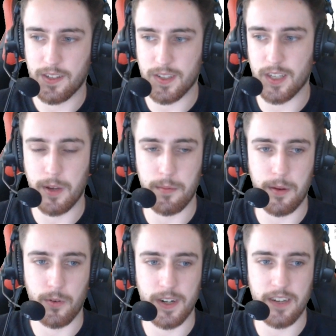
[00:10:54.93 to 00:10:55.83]
it's going to be a
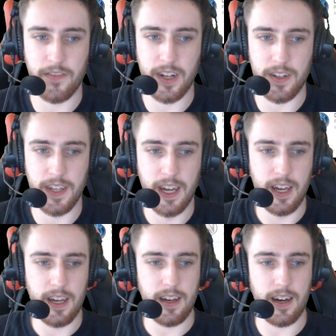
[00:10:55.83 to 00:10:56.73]
bit more difficult.
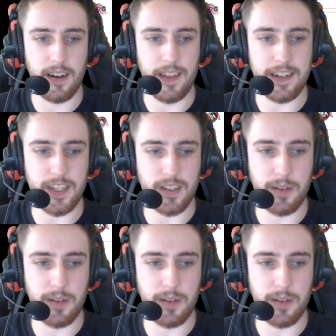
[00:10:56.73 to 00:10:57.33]
That does